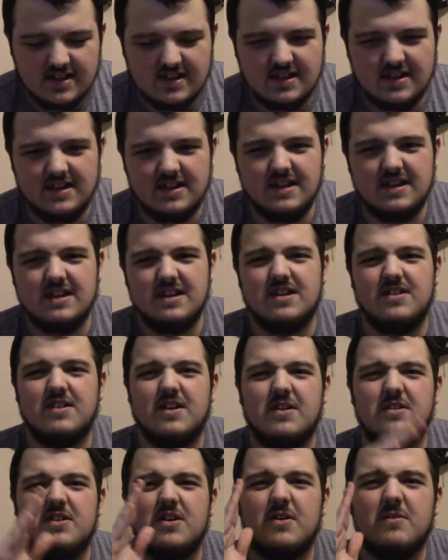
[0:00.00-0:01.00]
No,
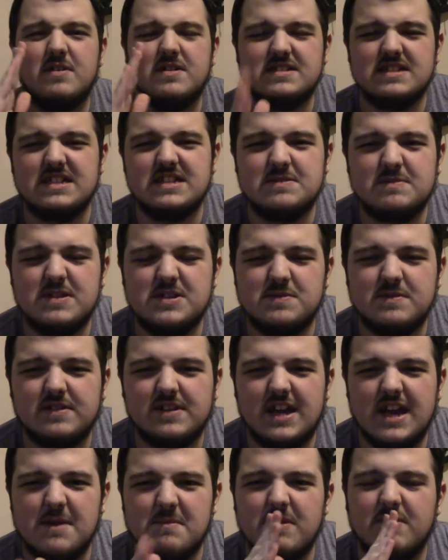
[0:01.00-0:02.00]
it wasn't the Spongebob
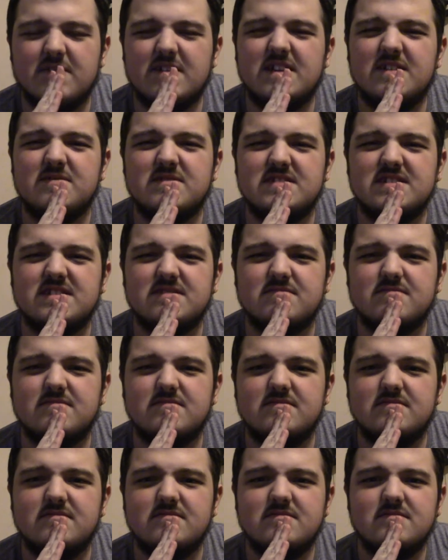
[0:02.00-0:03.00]
camping one. It was
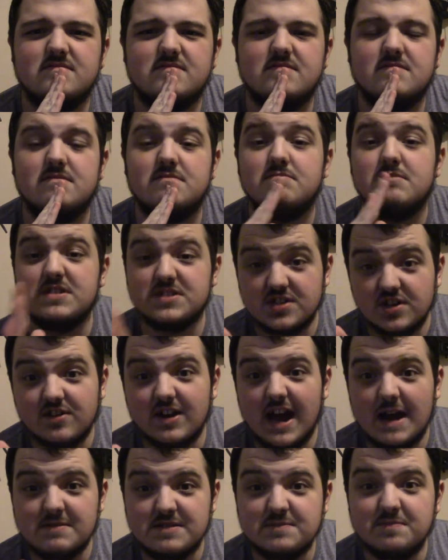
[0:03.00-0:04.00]
Mr.
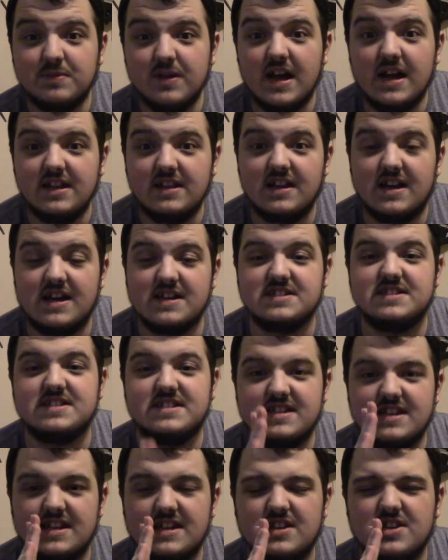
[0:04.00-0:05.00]
Krabs'
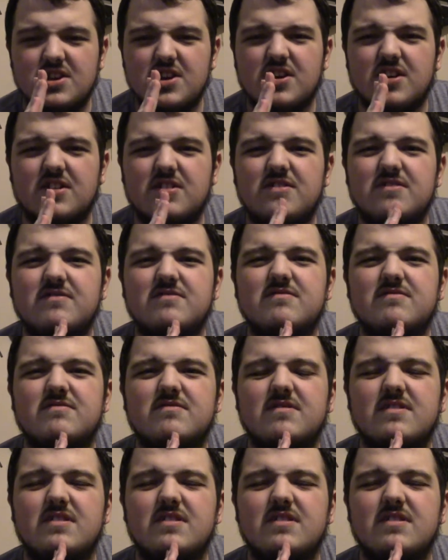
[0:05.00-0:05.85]
Bloodlust. No.